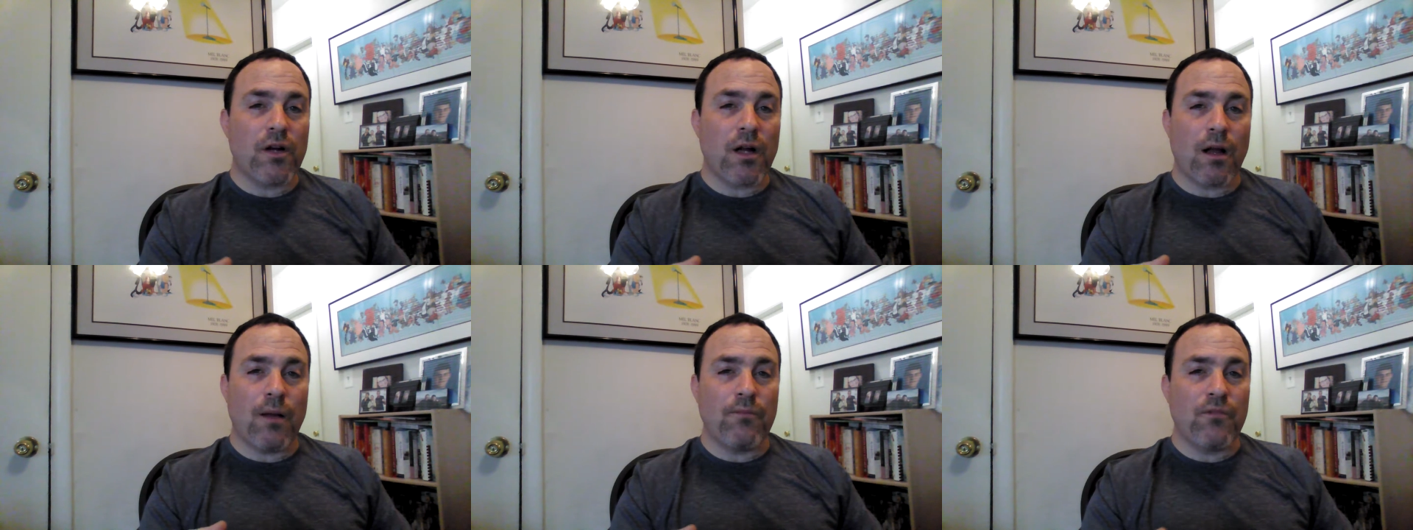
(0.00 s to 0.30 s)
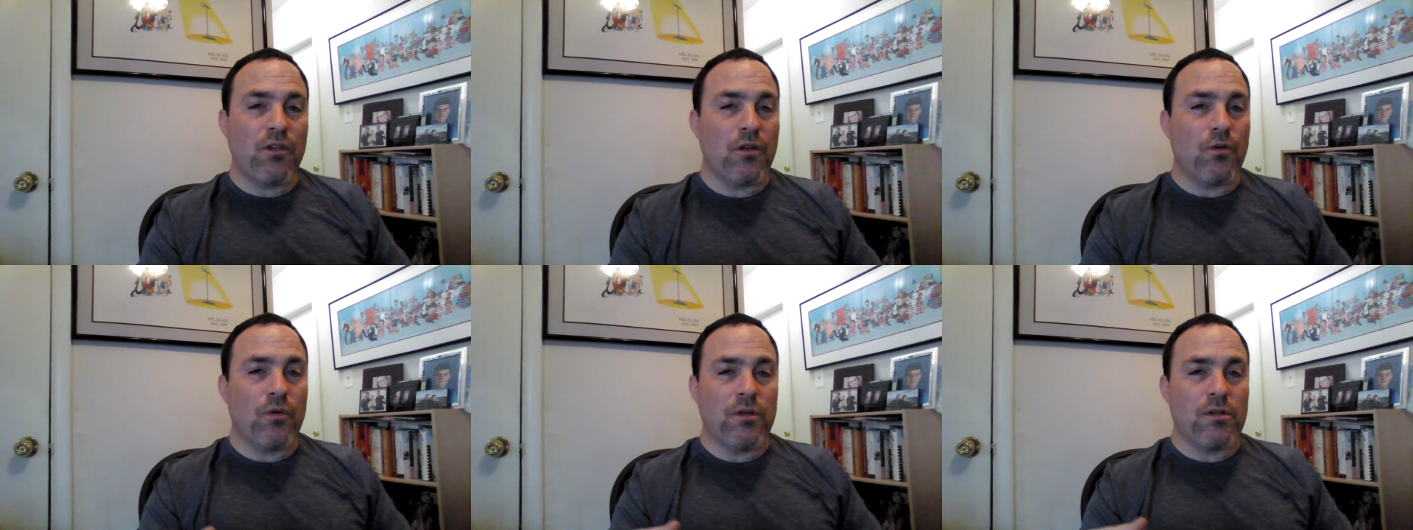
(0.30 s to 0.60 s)
come
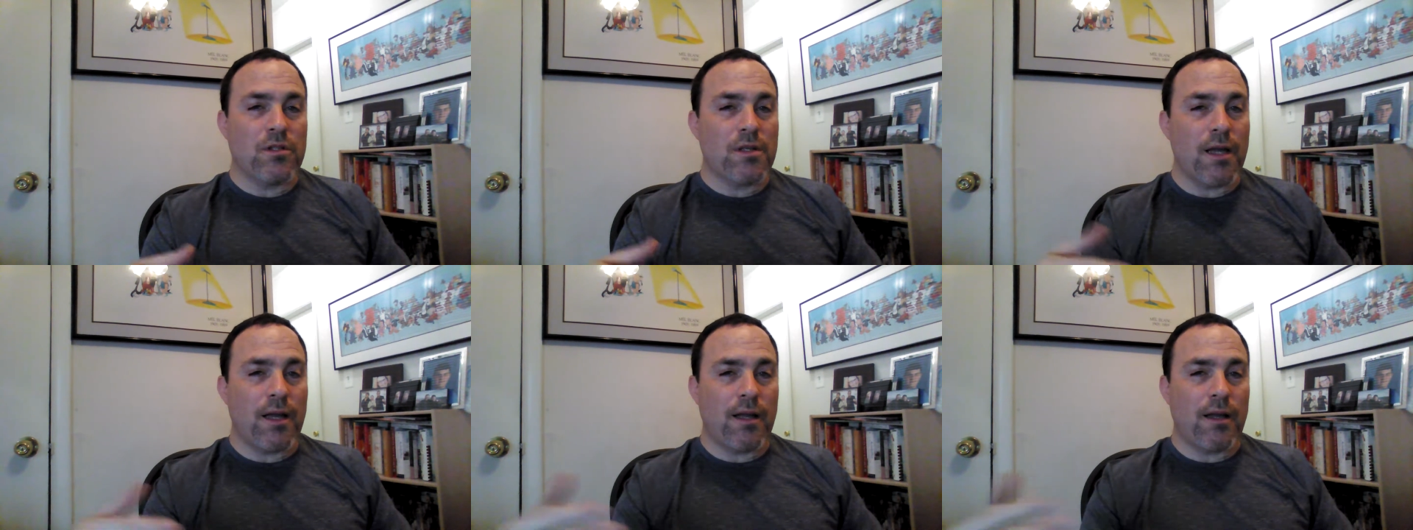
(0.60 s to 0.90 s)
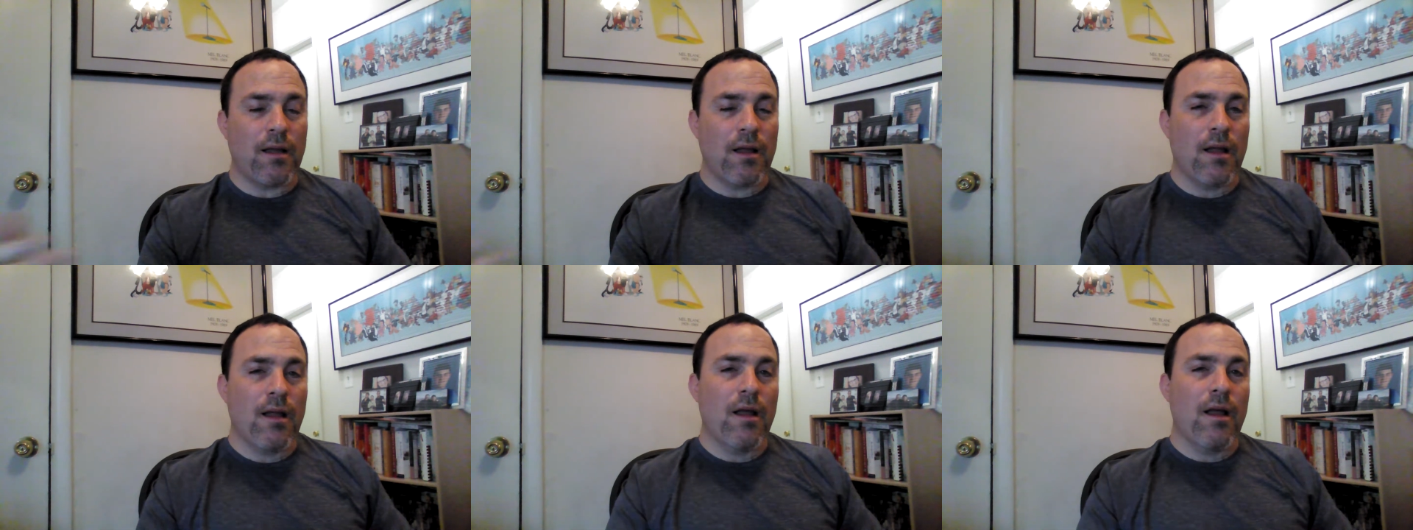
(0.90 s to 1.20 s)
to you and
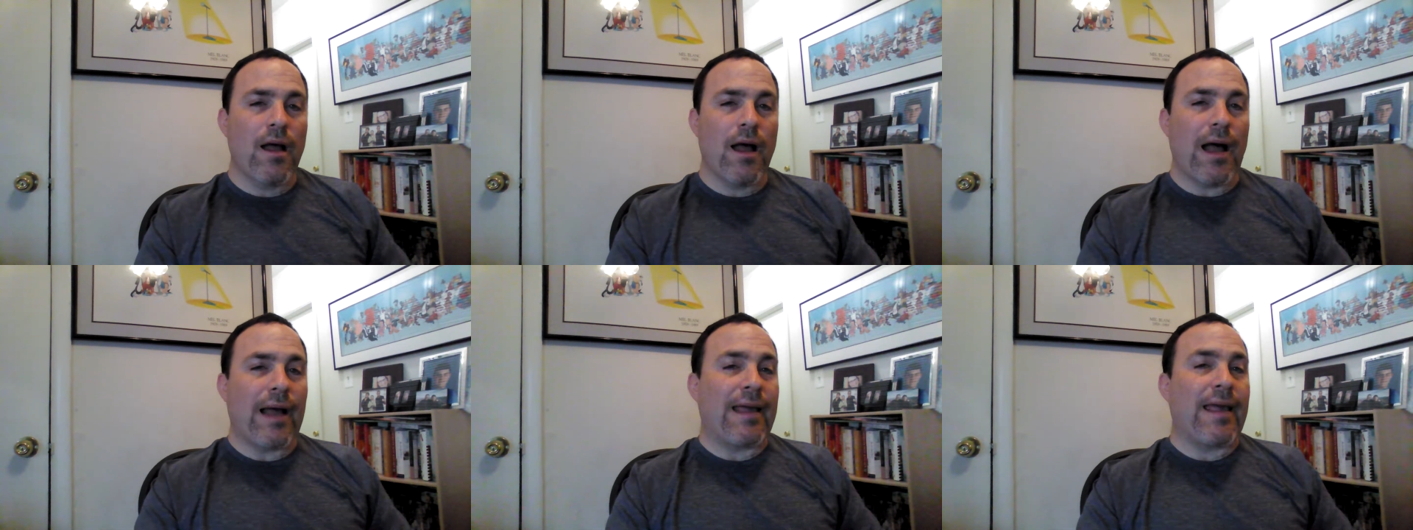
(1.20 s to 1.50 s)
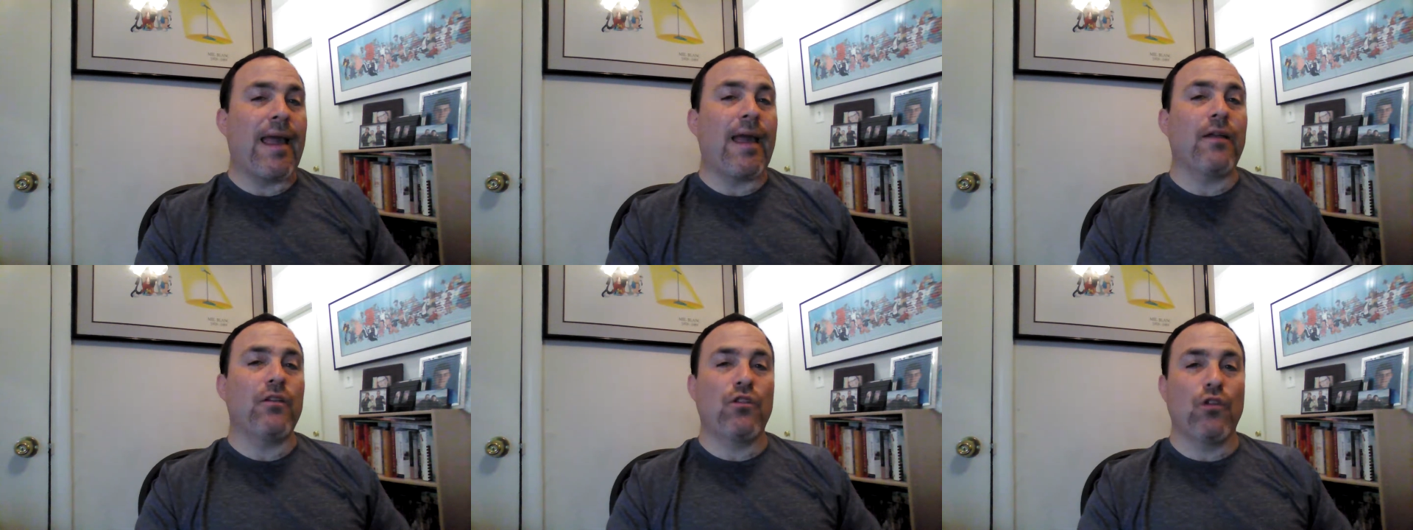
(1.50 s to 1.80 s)
say, I
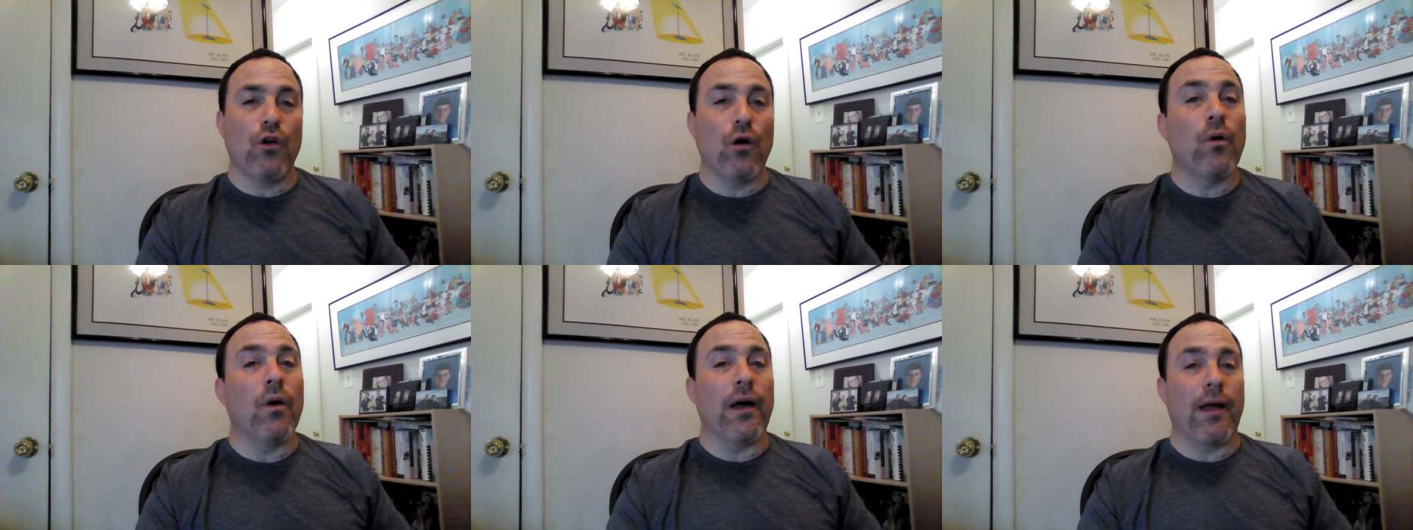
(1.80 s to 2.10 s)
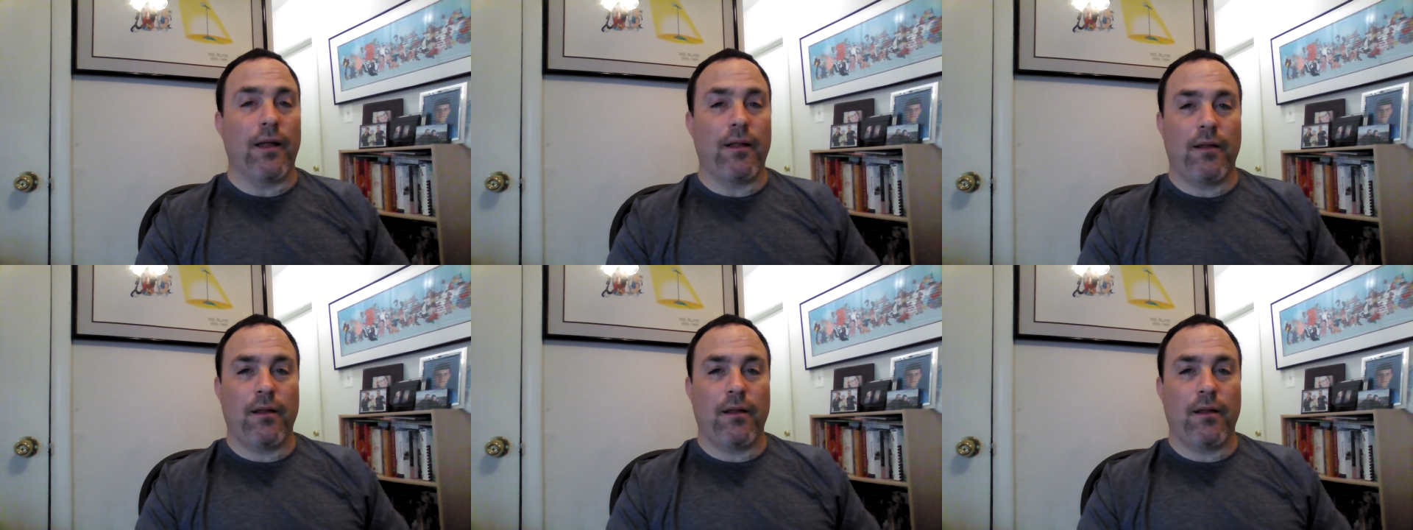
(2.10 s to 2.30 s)
can't do it?